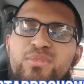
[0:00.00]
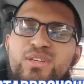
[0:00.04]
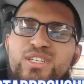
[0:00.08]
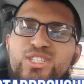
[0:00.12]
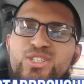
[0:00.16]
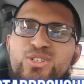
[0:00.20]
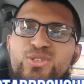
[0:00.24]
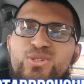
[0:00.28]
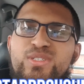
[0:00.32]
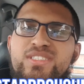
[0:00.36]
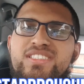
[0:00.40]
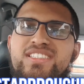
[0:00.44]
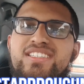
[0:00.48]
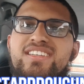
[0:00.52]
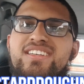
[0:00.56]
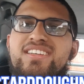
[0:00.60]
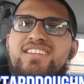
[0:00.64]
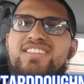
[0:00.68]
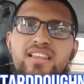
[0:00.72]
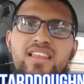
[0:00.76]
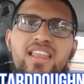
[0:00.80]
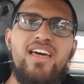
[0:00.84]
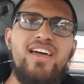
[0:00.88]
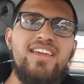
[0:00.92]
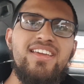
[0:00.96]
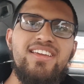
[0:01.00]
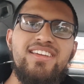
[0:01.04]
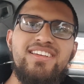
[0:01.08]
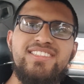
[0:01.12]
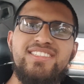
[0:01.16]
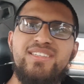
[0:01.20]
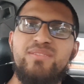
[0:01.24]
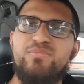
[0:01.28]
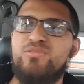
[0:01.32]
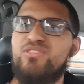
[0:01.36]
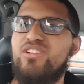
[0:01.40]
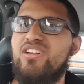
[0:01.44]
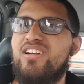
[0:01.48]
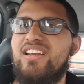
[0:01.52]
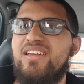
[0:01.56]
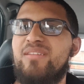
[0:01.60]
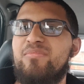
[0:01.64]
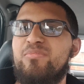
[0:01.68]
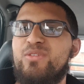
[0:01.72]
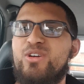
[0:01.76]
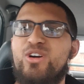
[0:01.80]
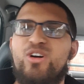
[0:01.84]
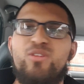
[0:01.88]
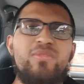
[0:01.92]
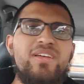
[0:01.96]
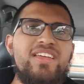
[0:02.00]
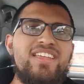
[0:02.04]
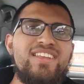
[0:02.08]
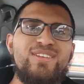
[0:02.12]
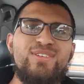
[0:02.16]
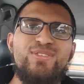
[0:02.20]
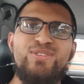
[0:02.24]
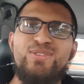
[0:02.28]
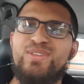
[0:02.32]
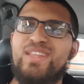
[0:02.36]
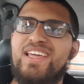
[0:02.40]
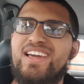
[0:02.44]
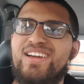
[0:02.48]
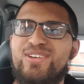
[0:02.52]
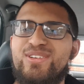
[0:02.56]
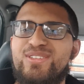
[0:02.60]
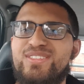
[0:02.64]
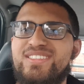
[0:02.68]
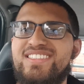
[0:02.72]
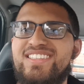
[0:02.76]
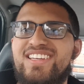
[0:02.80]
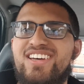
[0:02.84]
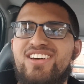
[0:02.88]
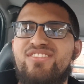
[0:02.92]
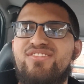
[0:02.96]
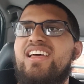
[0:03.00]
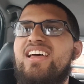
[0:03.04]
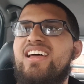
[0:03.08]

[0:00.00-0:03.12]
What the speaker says: Be sure to like, subscribe, comment, all that good stuff.